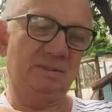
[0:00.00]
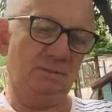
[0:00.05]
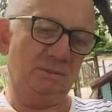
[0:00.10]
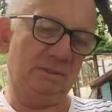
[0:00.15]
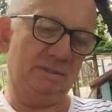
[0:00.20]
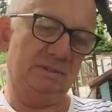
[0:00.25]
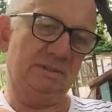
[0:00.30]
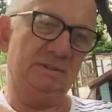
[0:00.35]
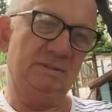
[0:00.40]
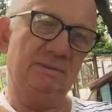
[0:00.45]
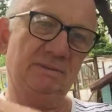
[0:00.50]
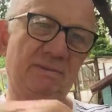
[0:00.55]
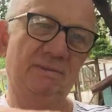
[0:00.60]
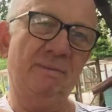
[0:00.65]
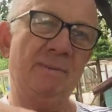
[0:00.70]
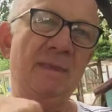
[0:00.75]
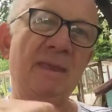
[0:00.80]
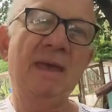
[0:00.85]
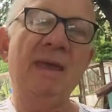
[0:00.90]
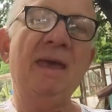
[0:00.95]
ones.
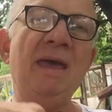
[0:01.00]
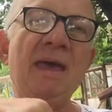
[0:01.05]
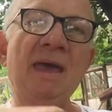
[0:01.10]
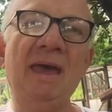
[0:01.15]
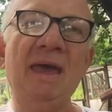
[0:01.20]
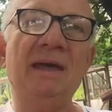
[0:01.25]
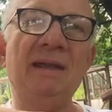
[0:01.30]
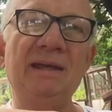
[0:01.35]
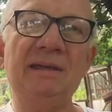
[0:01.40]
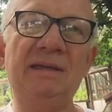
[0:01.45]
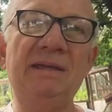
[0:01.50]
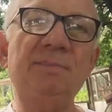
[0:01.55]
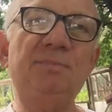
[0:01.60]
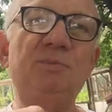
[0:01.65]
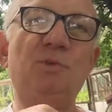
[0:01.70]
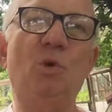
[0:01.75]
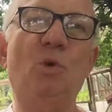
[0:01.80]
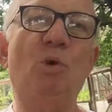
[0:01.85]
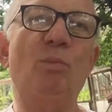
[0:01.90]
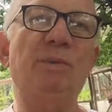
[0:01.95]
And I keep
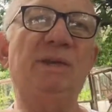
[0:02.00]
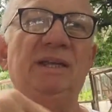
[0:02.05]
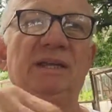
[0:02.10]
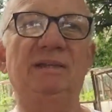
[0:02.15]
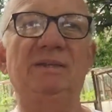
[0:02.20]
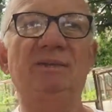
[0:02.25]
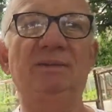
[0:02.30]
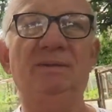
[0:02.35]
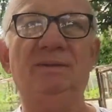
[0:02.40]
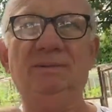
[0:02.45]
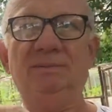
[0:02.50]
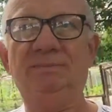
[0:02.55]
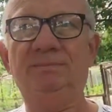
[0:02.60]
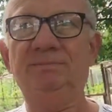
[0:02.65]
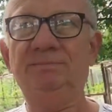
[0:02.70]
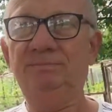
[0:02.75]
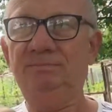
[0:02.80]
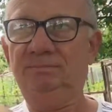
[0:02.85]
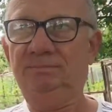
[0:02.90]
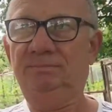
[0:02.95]
combing it, the
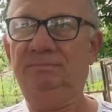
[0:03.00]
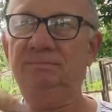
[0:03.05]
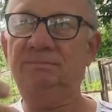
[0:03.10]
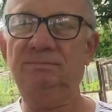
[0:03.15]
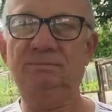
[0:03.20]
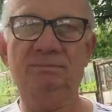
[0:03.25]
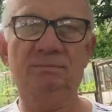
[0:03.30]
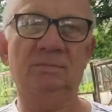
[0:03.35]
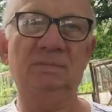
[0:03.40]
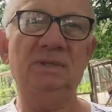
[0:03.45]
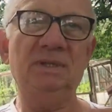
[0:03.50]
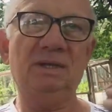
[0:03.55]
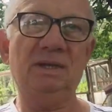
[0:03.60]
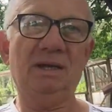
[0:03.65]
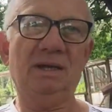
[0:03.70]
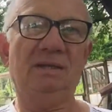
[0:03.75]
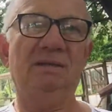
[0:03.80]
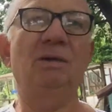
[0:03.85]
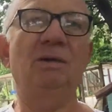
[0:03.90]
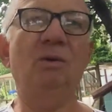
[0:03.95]

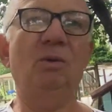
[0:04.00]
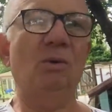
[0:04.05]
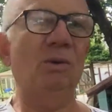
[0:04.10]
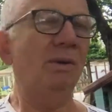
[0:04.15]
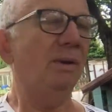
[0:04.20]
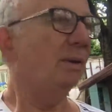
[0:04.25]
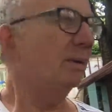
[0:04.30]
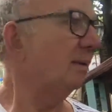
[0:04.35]
lawn.